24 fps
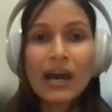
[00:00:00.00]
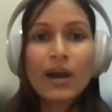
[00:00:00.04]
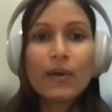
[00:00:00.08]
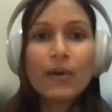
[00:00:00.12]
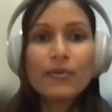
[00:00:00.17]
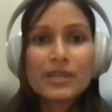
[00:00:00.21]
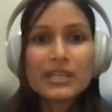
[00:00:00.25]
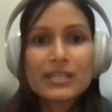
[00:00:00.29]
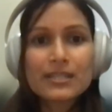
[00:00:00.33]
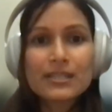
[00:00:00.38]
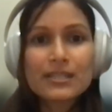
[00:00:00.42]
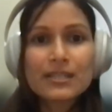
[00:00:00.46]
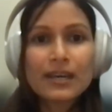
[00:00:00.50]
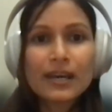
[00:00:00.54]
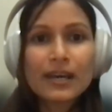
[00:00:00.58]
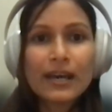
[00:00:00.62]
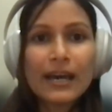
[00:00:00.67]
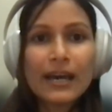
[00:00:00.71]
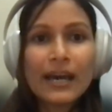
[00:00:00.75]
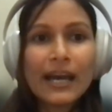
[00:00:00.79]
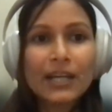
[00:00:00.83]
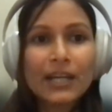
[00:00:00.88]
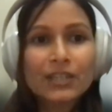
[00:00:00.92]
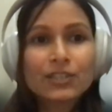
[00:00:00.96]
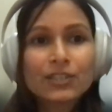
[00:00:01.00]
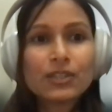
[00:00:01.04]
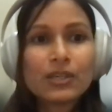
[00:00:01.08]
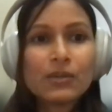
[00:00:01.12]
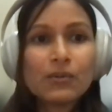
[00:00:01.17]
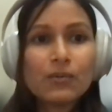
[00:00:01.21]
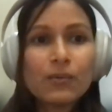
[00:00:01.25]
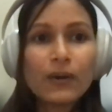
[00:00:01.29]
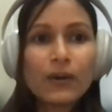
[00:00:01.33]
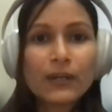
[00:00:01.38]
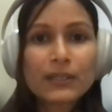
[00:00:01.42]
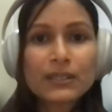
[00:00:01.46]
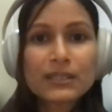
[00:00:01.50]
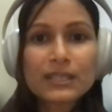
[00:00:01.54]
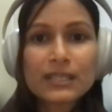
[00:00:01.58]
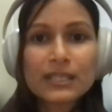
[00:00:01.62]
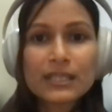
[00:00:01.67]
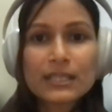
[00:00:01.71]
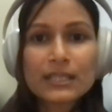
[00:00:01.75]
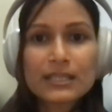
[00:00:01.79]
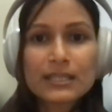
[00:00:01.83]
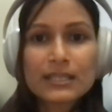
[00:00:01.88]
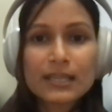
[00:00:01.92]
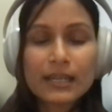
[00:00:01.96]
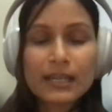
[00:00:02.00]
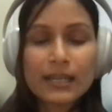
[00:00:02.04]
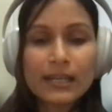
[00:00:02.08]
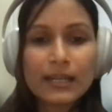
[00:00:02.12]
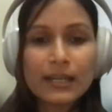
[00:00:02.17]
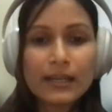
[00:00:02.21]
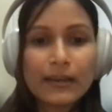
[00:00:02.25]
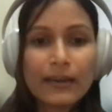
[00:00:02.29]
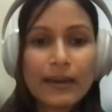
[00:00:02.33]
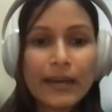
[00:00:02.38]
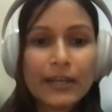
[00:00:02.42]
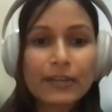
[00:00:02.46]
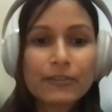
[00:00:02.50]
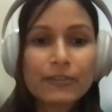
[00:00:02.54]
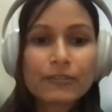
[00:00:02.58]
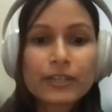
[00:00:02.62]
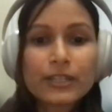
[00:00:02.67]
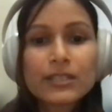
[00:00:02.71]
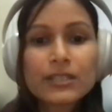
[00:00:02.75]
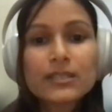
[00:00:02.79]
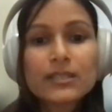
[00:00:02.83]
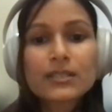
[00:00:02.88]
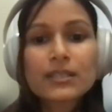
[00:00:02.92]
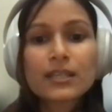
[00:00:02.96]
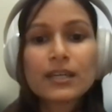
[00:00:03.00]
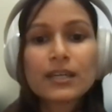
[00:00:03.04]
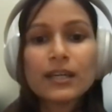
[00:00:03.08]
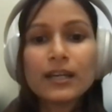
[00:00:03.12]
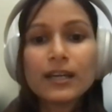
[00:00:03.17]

So how it actually works is at first,